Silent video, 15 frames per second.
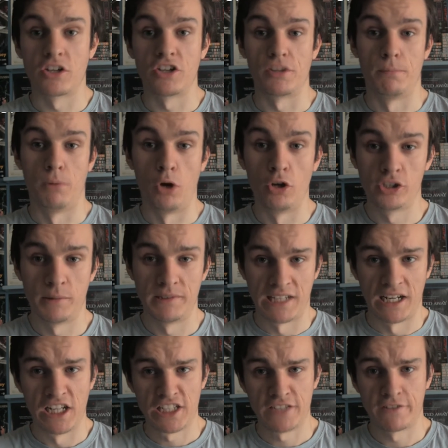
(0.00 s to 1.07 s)
go to Paul Thomas
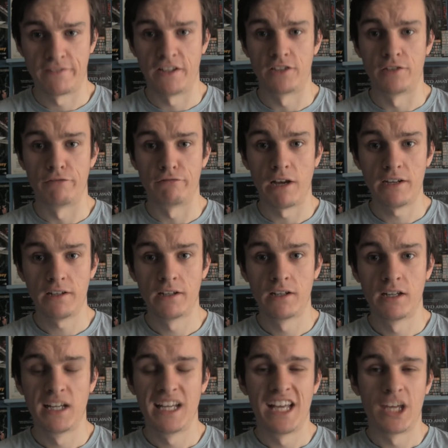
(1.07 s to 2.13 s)
Anderson for Phantom Thread,
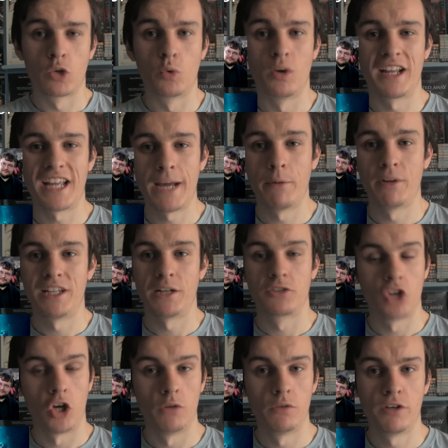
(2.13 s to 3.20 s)
Guillermo del
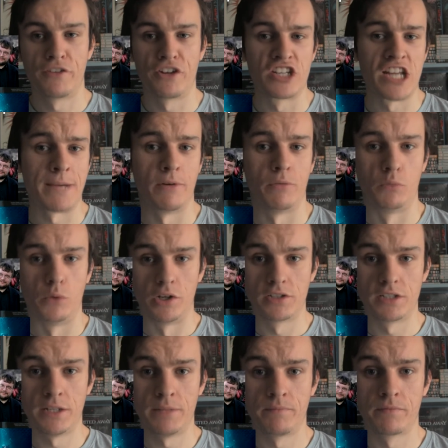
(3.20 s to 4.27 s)
Toro for The Shape of
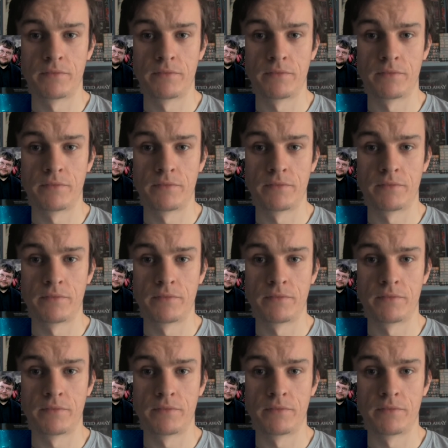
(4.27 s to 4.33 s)
Water,